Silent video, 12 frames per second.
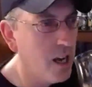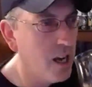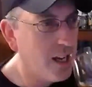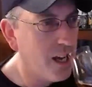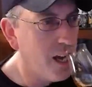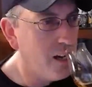
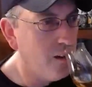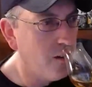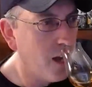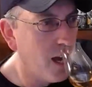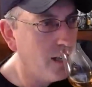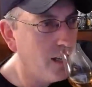ahead of you
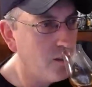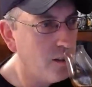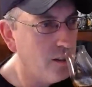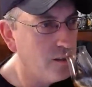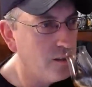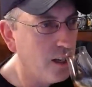guys to
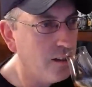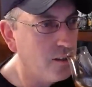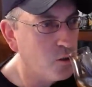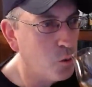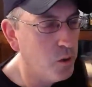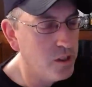this
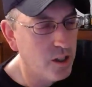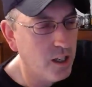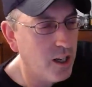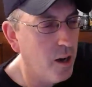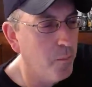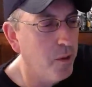English Whisky
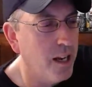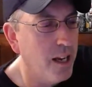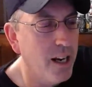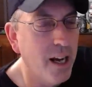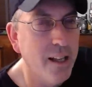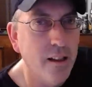Company,
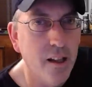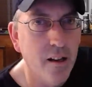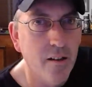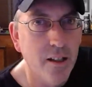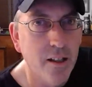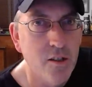and I
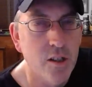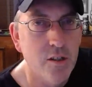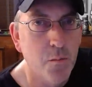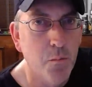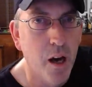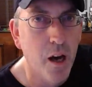literally
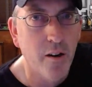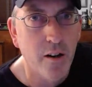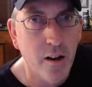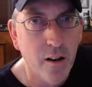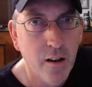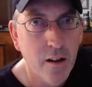just
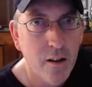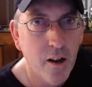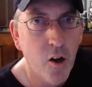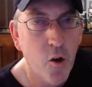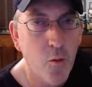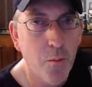muttered,
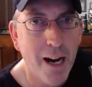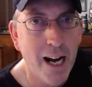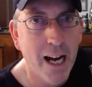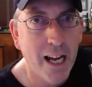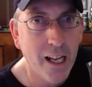"Oh my."